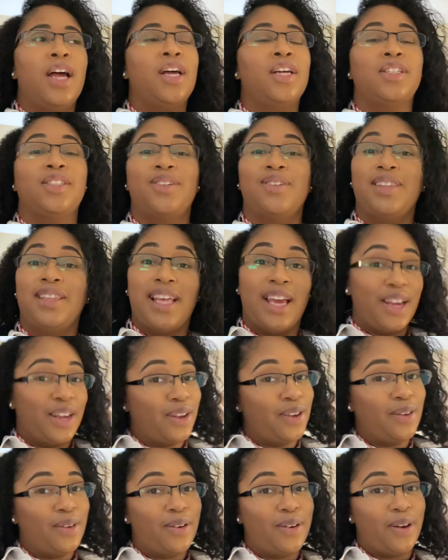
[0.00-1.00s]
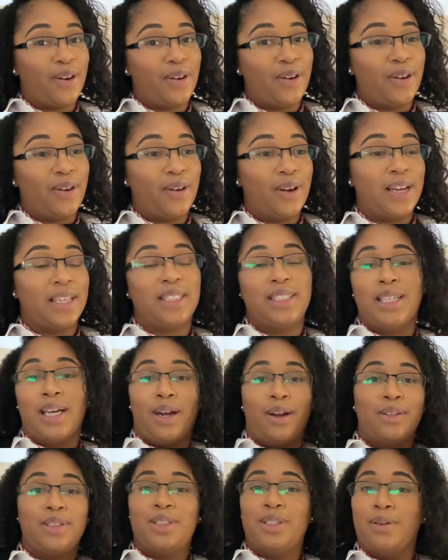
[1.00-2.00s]
So thank you, girl, and shout
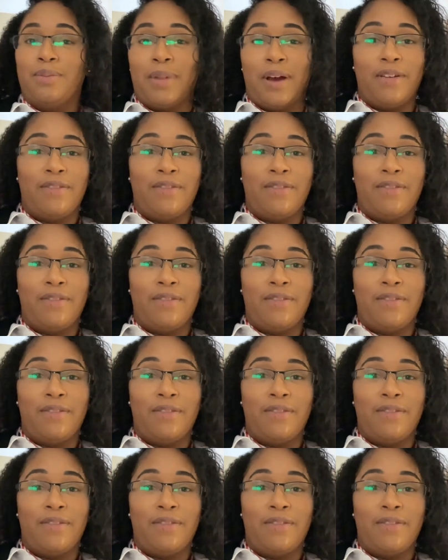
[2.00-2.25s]
out to my